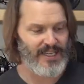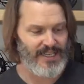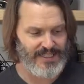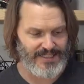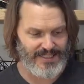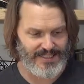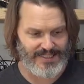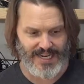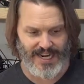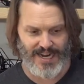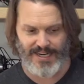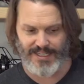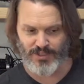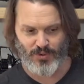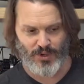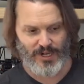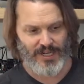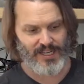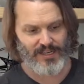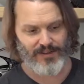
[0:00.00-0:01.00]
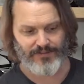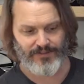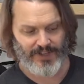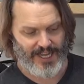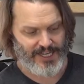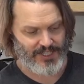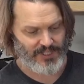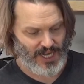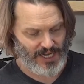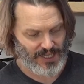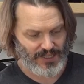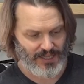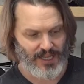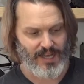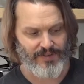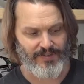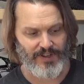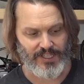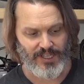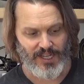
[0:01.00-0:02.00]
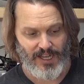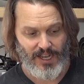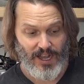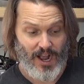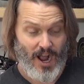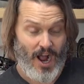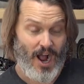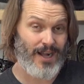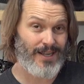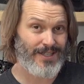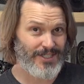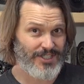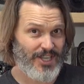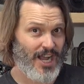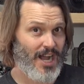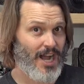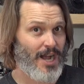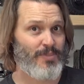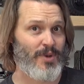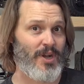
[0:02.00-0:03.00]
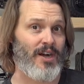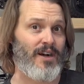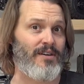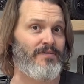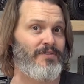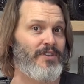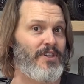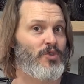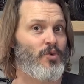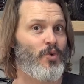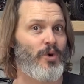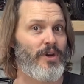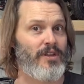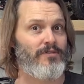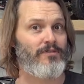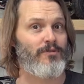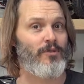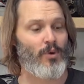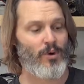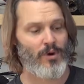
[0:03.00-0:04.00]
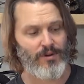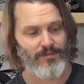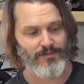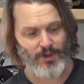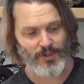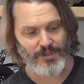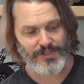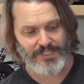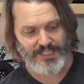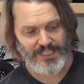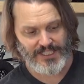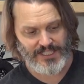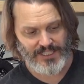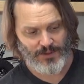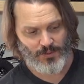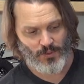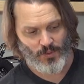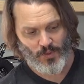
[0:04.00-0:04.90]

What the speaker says: This guy is ready in a flash. I love it. On top of the 24-volt system